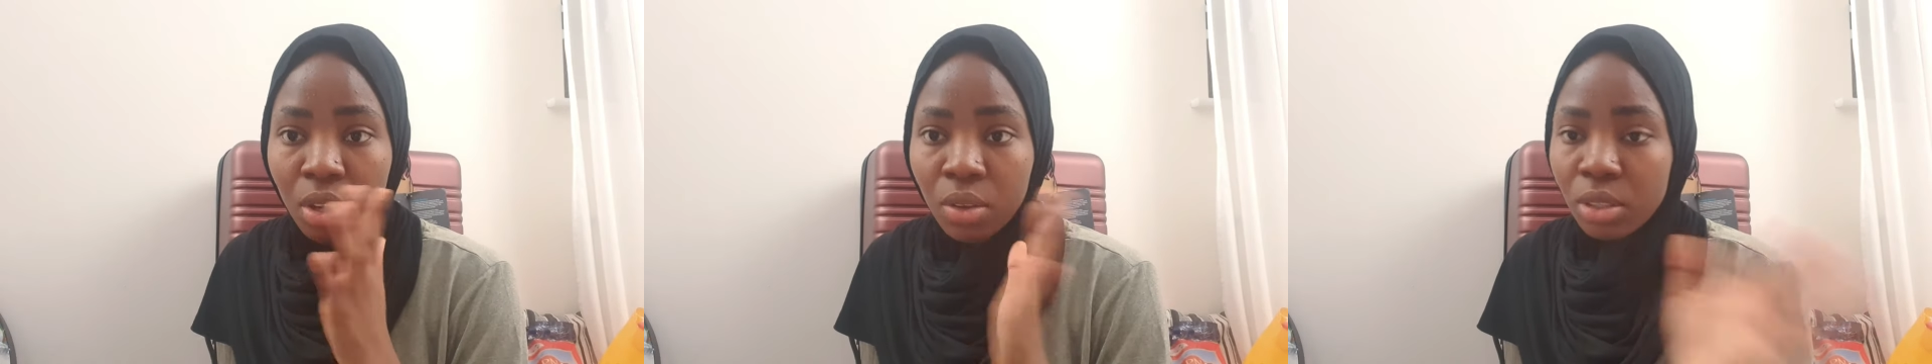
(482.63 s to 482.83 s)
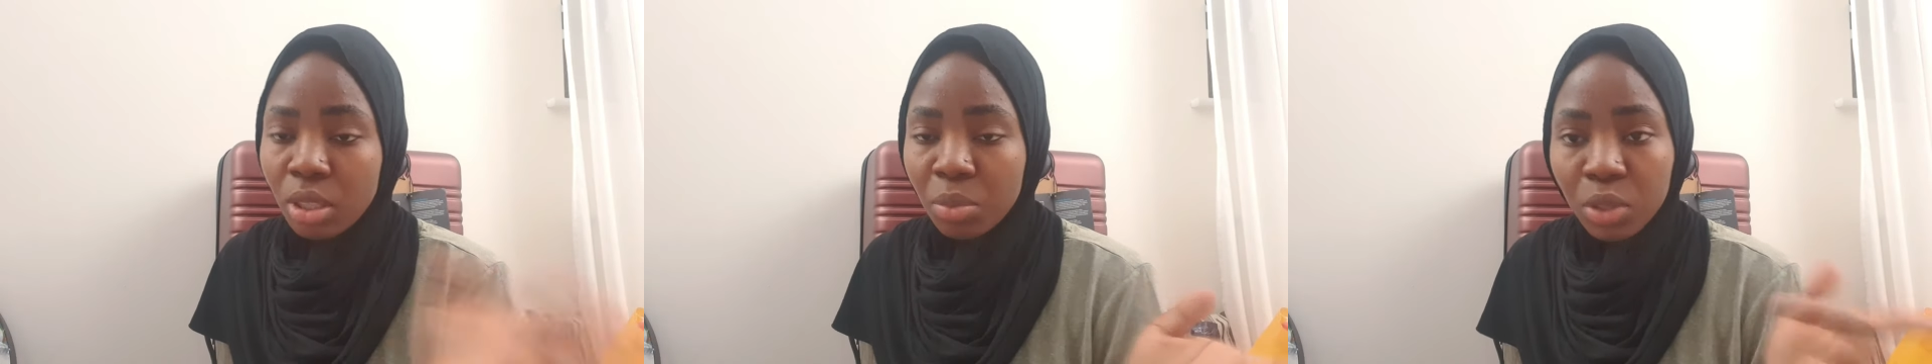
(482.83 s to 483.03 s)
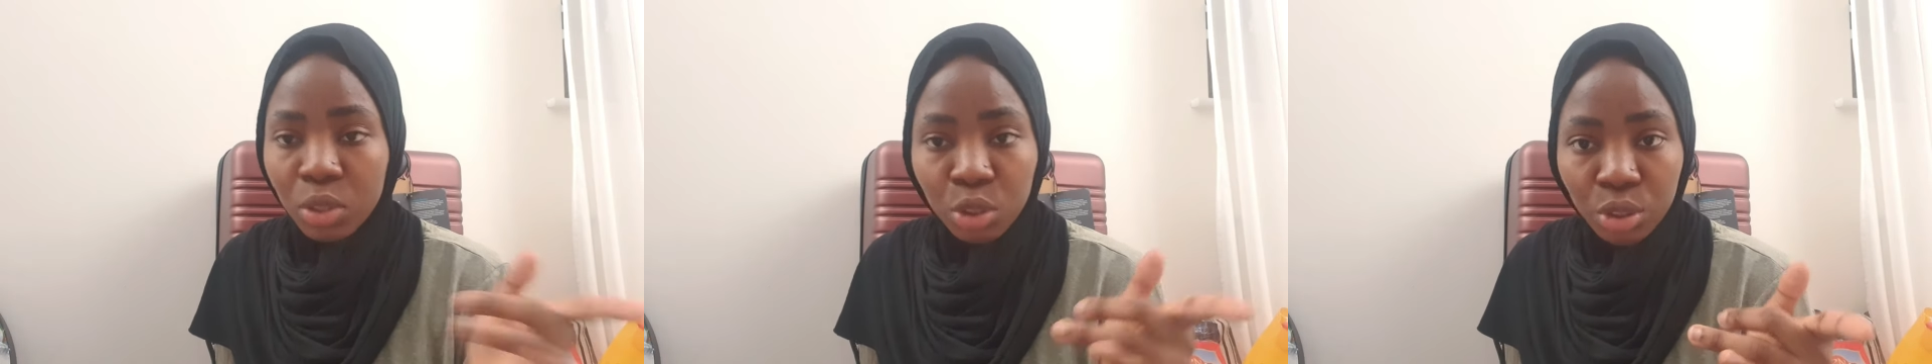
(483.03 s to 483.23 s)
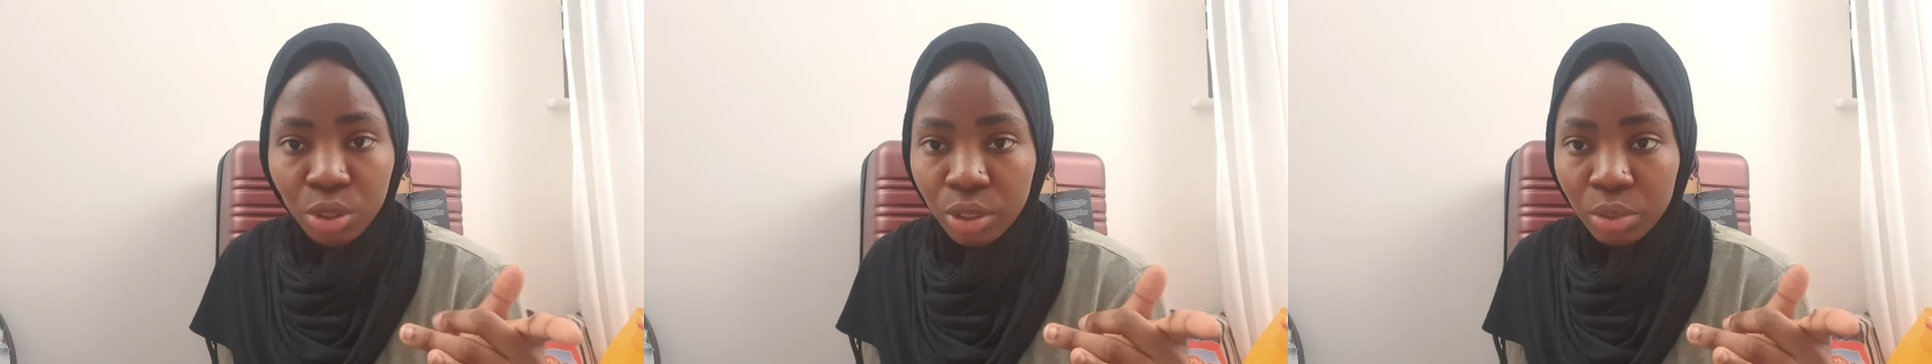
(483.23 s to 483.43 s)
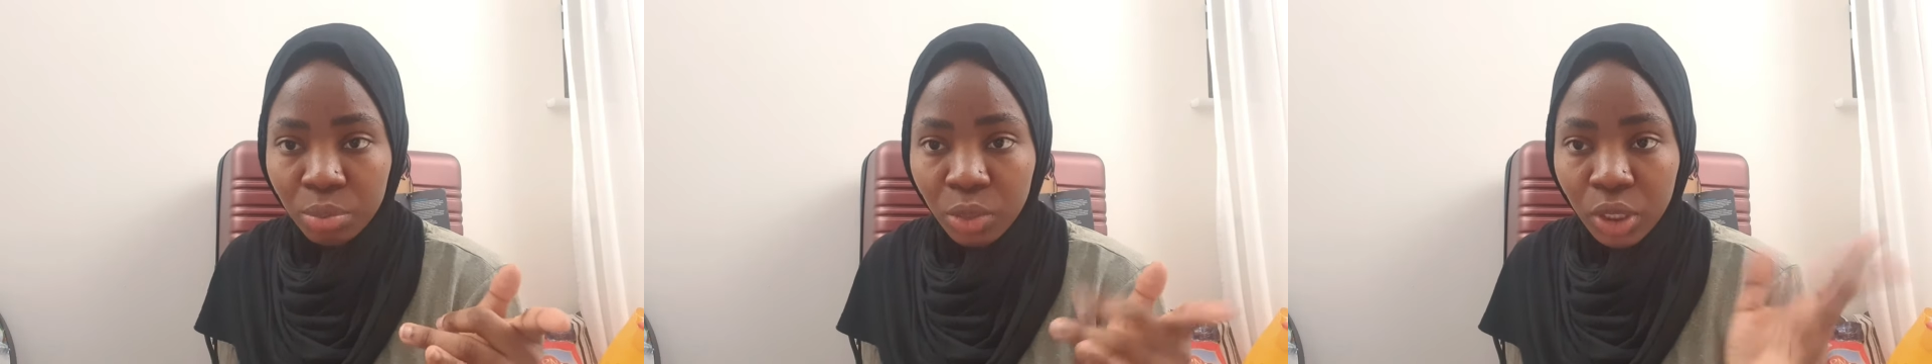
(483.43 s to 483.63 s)
So I'm going to show you
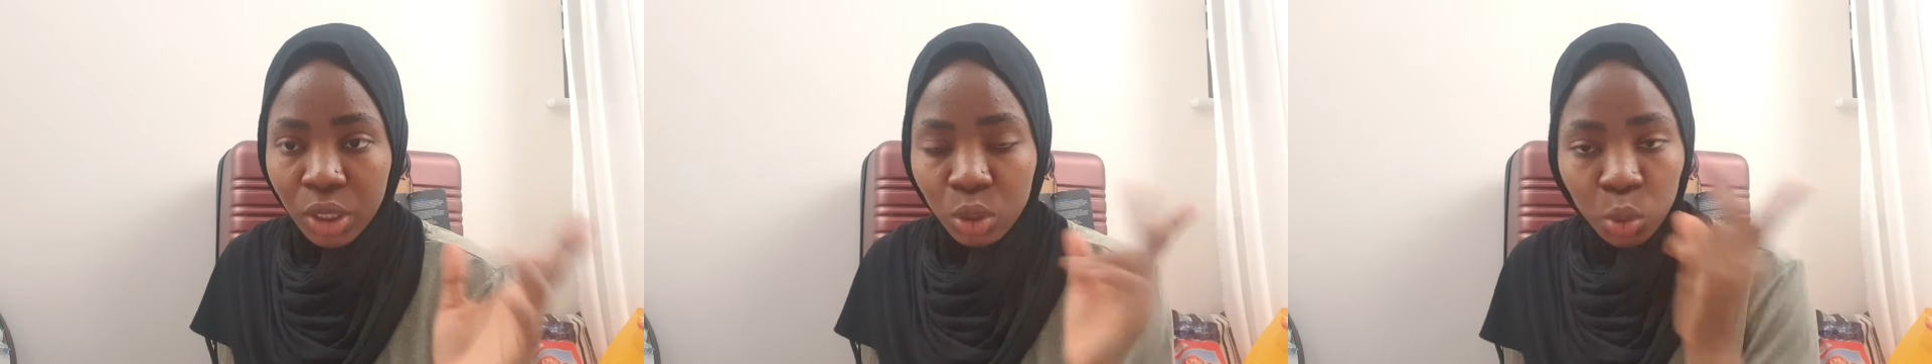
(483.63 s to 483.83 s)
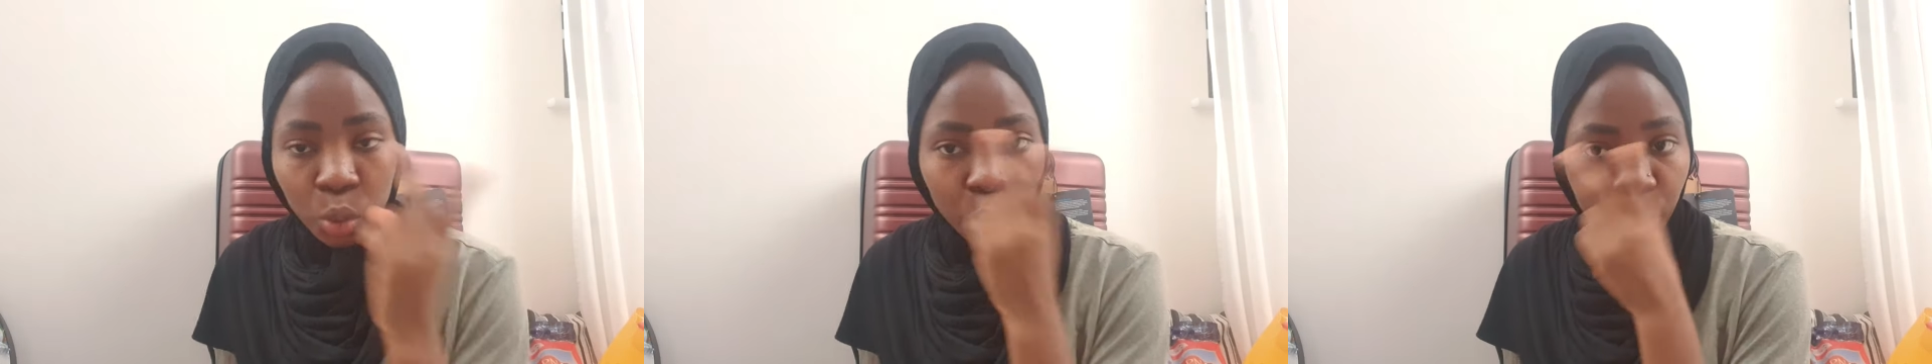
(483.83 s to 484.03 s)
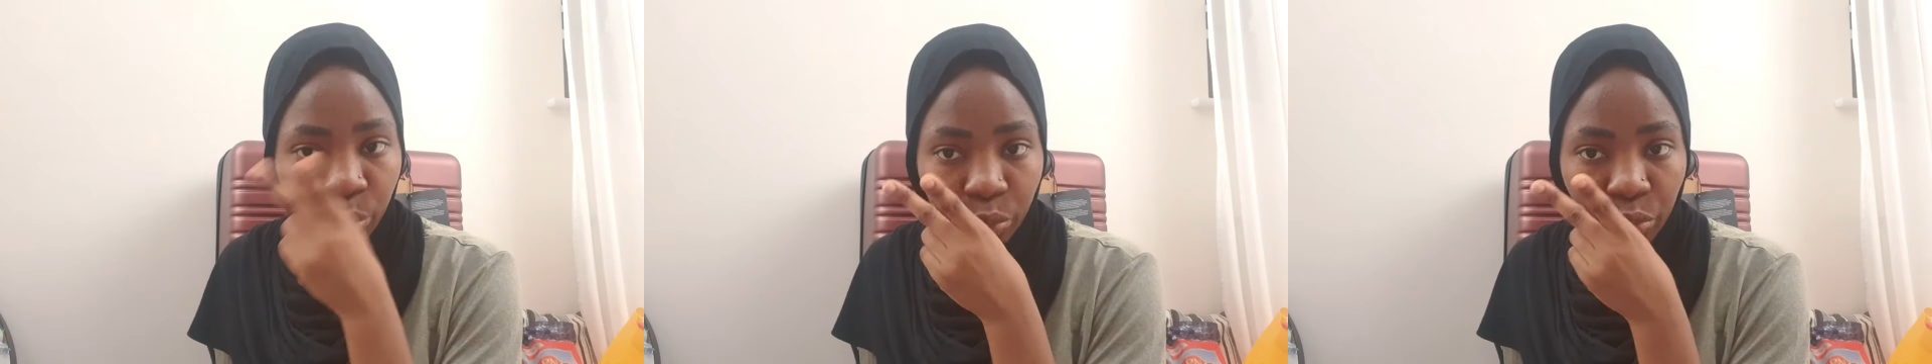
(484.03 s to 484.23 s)
in the morning too.